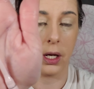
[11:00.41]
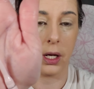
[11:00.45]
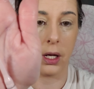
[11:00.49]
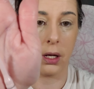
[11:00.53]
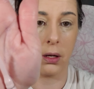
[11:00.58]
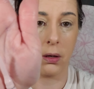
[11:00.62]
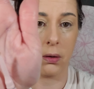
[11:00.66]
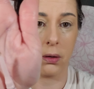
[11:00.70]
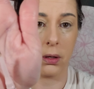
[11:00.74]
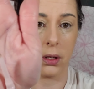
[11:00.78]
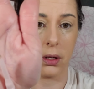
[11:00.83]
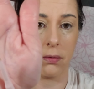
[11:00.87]
I
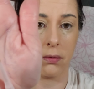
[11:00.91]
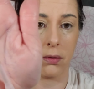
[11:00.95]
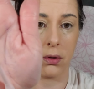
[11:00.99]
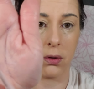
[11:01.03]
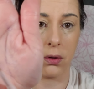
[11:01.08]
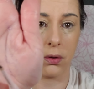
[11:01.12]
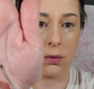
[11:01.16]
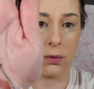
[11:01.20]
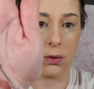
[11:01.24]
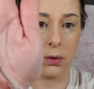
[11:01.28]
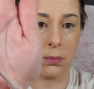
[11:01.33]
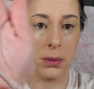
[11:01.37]
don't even
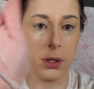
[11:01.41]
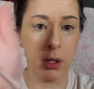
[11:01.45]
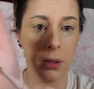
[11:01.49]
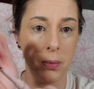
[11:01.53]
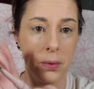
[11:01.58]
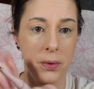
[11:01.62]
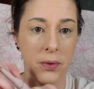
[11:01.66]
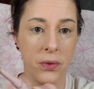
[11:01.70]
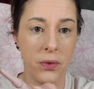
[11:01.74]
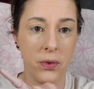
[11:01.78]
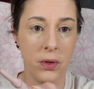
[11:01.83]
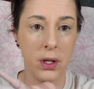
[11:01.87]
know if you'll be
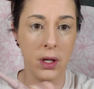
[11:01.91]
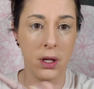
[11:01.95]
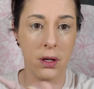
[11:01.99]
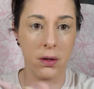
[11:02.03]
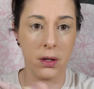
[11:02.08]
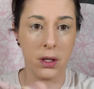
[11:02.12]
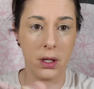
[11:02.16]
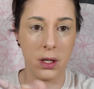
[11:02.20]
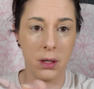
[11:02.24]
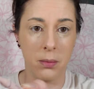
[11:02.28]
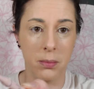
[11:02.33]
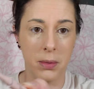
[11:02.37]
able to see how
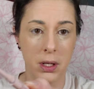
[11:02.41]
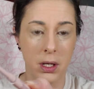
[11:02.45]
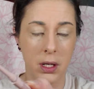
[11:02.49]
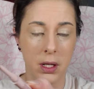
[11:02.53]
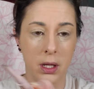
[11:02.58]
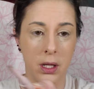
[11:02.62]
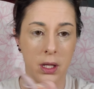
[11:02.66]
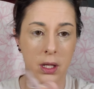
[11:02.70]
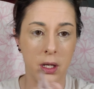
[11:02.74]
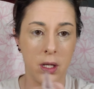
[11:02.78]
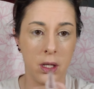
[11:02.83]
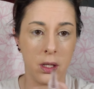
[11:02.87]
itty bitty
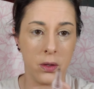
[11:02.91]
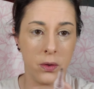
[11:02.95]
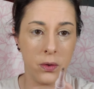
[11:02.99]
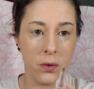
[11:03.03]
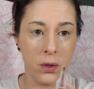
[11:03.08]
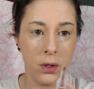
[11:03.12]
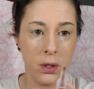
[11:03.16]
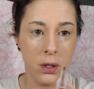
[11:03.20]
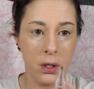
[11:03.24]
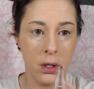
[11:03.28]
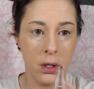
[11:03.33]
that is.